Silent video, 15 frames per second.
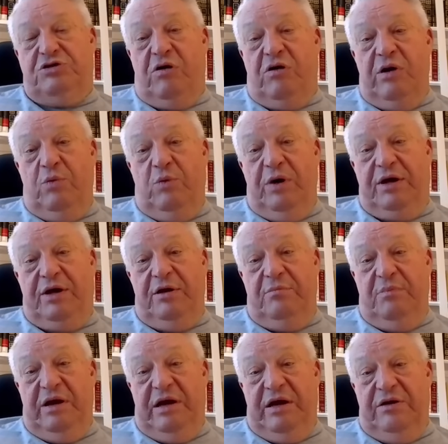
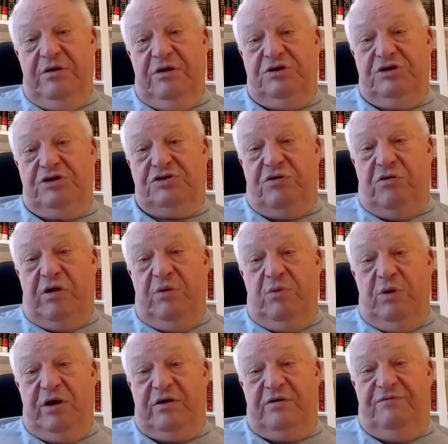wicked men,
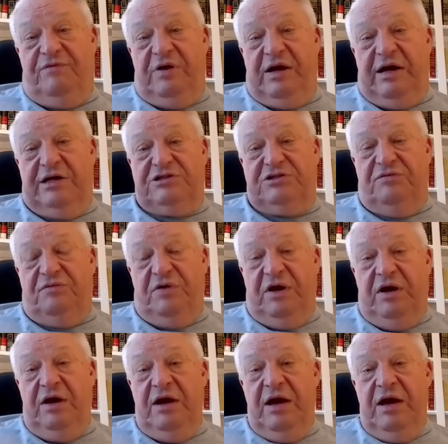destroy wicked
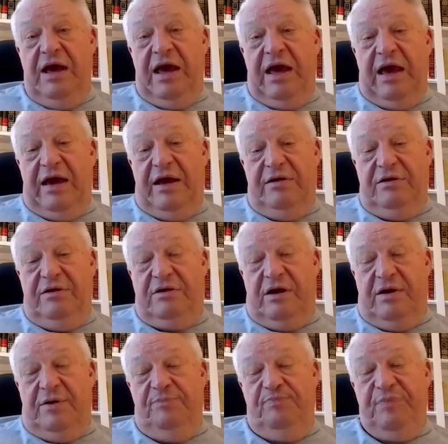philosophy, and
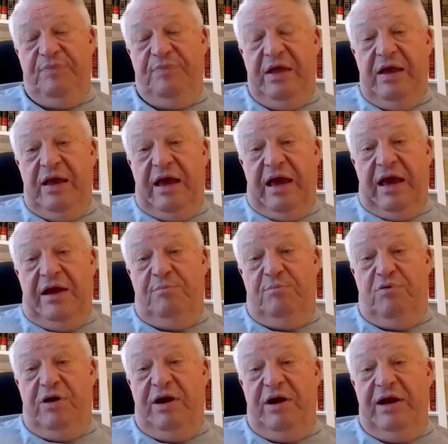
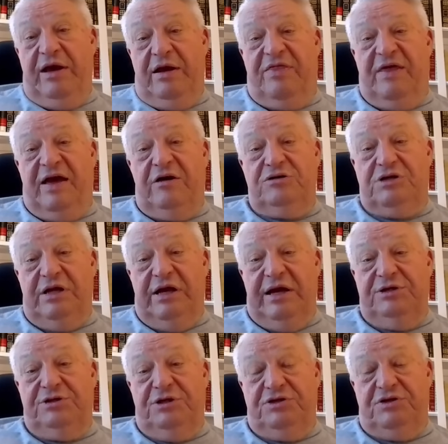bring in 1,000
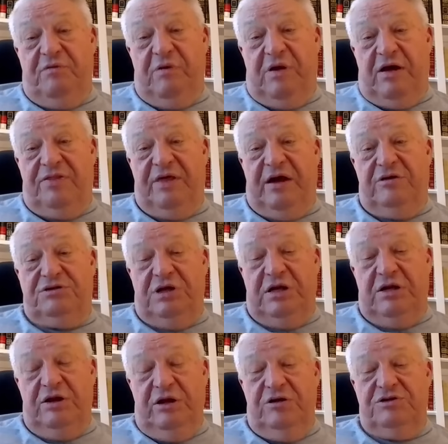years of
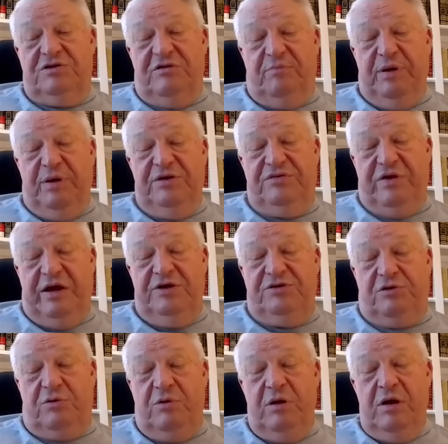peace
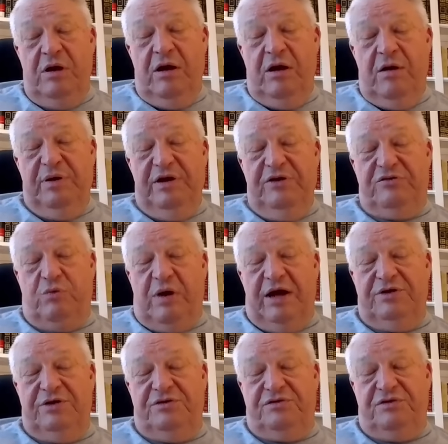age and peace,
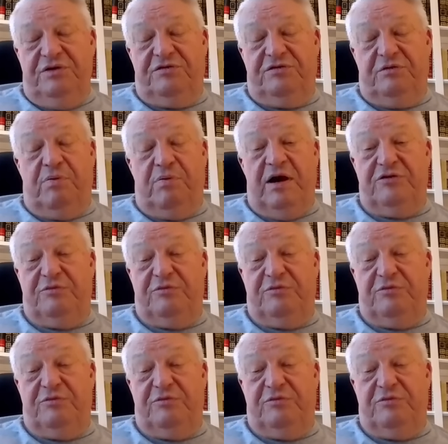righteousness, and